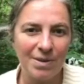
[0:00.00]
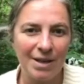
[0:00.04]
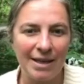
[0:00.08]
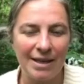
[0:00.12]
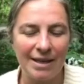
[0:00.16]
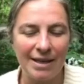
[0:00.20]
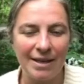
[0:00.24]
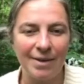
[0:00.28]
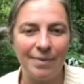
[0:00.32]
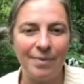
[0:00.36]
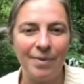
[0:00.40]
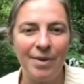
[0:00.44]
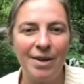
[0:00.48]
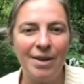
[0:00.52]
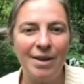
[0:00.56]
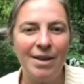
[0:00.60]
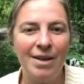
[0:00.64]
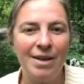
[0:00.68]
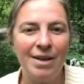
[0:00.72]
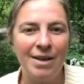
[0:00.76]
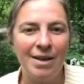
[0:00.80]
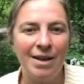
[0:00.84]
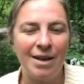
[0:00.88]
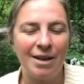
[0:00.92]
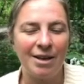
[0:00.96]
like a
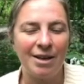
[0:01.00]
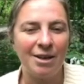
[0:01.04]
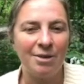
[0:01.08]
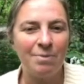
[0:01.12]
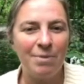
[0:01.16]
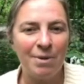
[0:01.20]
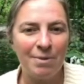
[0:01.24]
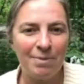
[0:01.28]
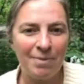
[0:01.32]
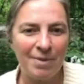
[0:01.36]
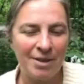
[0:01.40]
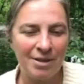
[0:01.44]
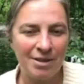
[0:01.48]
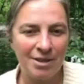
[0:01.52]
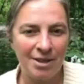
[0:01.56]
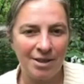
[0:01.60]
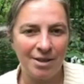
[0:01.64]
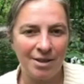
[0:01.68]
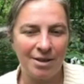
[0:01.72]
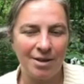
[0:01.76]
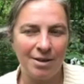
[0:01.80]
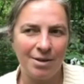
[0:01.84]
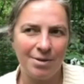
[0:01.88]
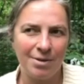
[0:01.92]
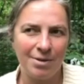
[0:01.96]
commitment
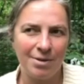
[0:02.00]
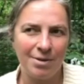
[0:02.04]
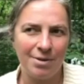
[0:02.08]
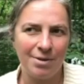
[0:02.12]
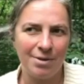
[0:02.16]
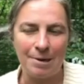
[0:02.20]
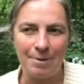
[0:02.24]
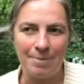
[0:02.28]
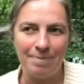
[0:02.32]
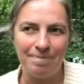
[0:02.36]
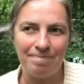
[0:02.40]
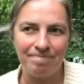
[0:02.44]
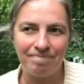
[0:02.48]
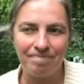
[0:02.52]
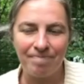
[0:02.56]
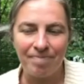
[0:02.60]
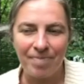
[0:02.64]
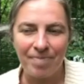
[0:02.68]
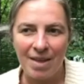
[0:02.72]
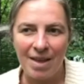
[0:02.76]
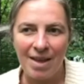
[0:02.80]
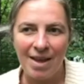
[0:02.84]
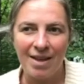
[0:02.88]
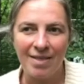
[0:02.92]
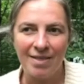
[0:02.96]
to
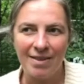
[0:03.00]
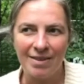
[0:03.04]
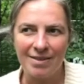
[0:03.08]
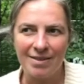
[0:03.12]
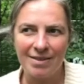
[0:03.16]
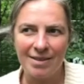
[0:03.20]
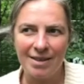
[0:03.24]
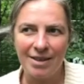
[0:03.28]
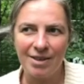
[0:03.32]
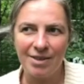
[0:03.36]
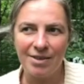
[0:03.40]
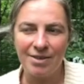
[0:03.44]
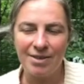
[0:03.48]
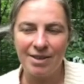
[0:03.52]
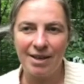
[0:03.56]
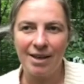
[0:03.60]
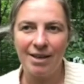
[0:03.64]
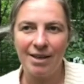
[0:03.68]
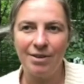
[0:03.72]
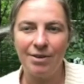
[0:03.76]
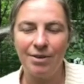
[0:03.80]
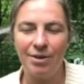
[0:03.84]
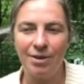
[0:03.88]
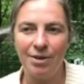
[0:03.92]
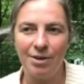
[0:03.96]
and the skills that I
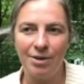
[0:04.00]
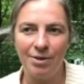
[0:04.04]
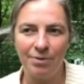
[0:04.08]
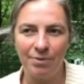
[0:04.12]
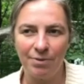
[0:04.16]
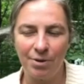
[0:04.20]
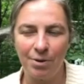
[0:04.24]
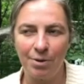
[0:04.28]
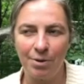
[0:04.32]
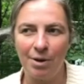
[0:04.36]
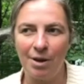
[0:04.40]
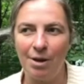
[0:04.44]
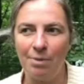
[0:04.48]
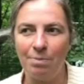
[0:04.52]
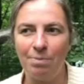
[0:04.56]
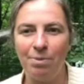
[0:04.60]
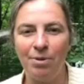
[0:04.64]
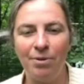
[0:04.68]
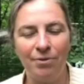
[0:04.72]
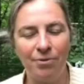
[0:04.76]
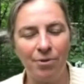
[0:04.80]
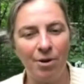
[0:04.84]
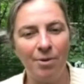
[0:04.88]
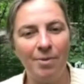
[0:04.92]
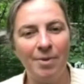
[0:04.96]
learned for
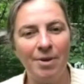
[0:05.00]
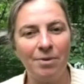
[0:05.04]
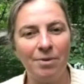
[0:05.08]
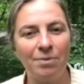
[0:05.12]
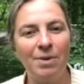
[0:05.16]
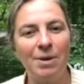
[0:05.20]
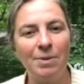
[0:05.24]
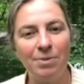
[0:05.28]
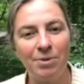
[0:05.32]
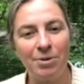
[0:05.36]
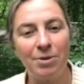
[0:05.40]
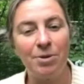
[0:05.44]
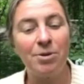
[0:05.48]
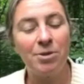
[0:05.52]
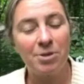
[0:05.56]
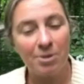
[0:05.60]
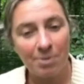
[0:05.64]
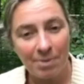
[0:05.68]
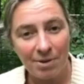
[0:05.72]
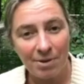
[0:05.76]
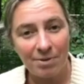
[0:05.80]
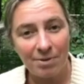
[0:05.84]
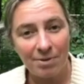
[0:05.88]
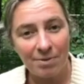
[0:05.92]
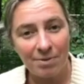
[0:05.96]
performing
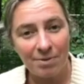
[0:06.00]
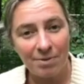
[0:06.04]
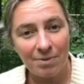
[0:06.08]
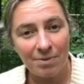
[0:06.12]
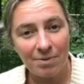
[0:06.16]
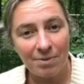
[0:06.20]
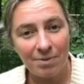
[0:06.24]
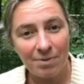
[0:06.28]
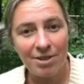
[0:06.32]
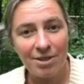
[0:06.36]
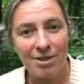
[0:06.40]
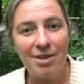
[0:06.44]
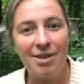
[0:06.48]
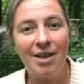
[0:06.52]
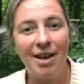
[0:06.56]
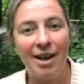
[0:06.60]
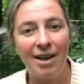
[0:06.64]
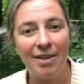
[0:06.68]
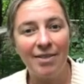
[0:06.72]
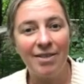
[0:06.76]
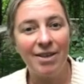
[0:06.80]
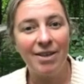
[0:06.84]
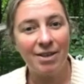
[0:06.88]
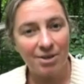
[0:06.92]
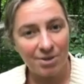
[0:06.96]
reproducible research,
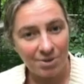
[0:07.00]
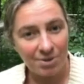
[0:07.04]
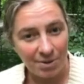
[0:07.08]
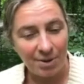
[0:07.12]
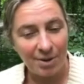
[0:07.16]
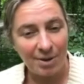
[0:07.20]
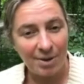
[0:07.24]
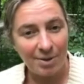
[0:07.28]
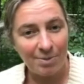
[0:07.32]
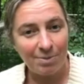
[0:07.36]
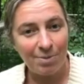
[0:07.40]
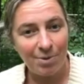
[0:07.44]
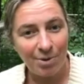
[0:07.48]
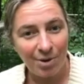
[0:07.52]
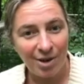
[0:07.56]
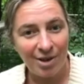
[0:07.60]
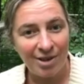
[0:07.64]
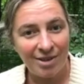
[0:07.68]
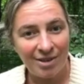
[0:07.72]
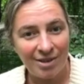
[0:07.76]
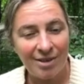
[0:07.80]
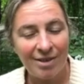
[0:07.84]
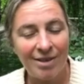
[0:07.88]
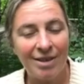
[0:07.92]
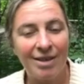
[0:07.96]
I think is really
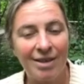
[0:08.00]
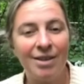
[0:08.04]
important.